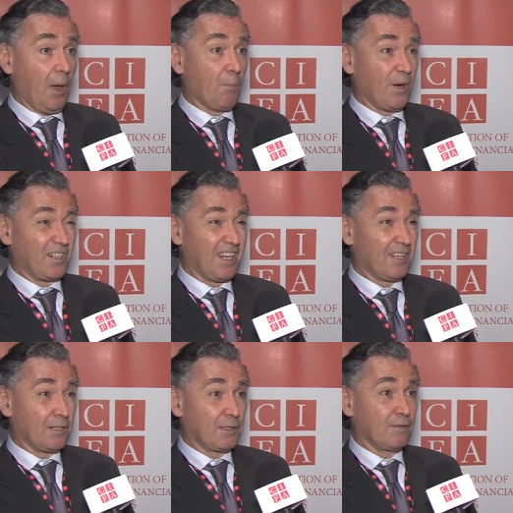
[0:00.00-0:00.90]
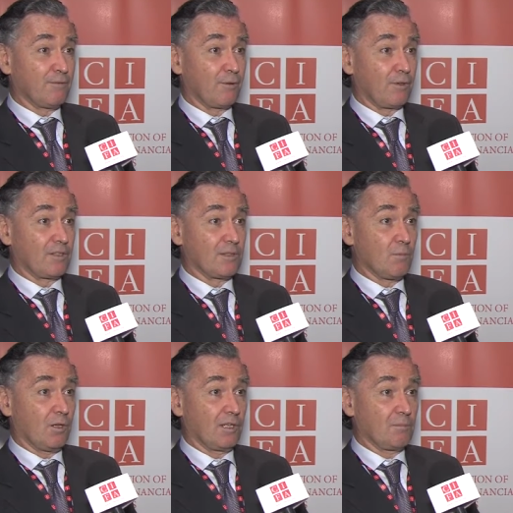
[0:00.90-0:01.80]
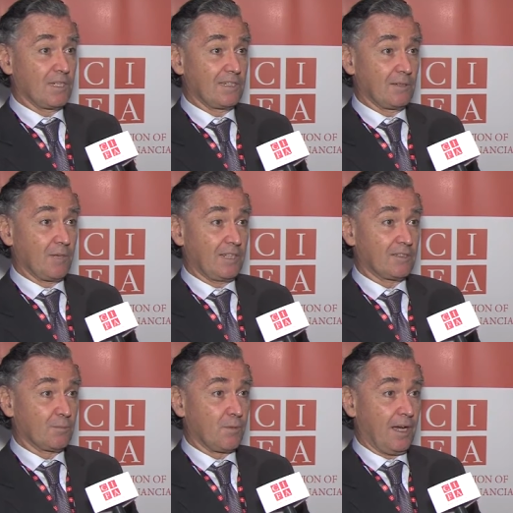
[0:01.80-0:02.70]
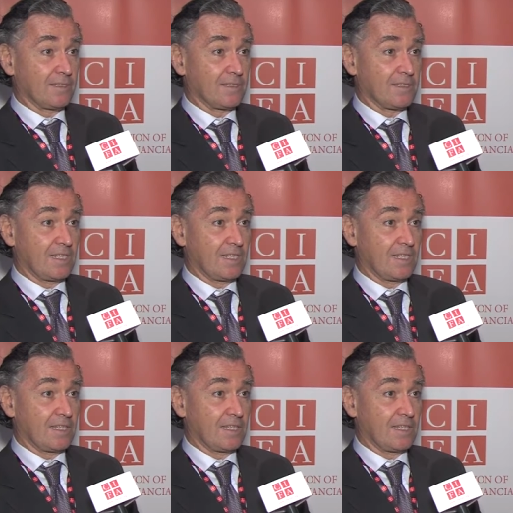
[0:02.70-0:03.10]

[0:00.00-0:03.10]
particularly for small and medium enterprises.